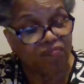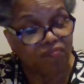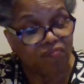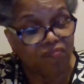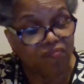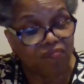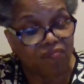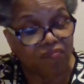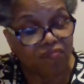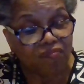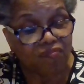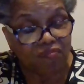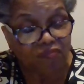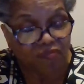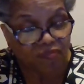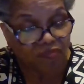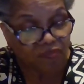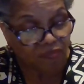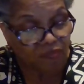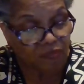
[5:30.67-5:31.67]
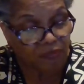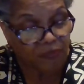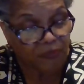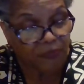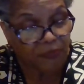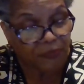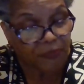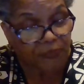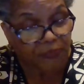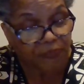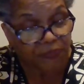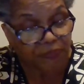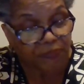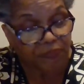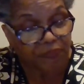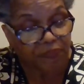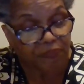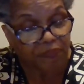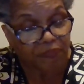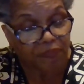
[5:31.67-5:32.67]

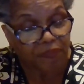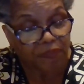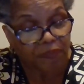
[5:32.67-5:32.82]
(silence)